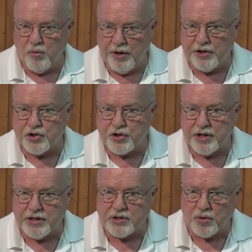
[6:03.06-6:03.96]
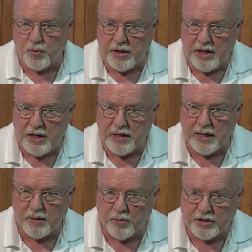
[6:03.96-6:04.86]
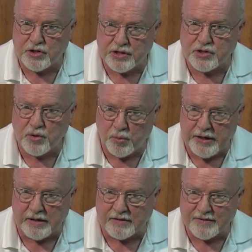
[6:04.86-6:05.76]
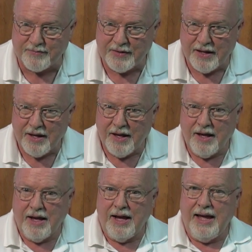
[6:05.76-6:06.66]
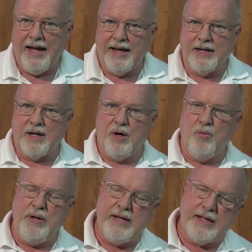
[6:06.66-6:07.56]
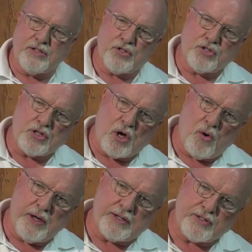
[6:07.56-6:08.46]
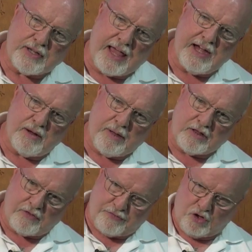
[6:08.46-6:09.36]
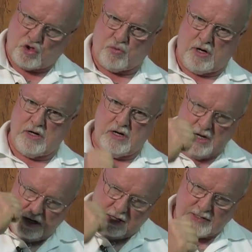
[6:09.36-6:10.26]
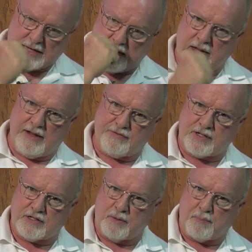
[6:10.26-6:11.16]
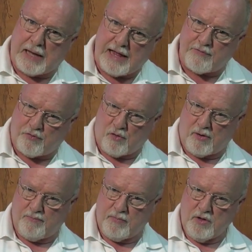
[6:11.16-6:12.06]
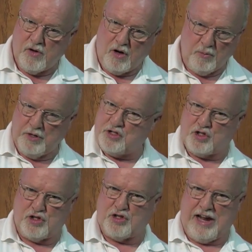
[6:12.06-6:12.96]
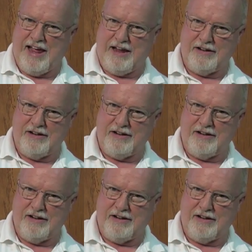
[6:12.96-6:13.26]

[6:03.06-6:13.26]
which is the weed and which is the wheat. And we get so excited about the first one, because that gives us a platform on which to stand,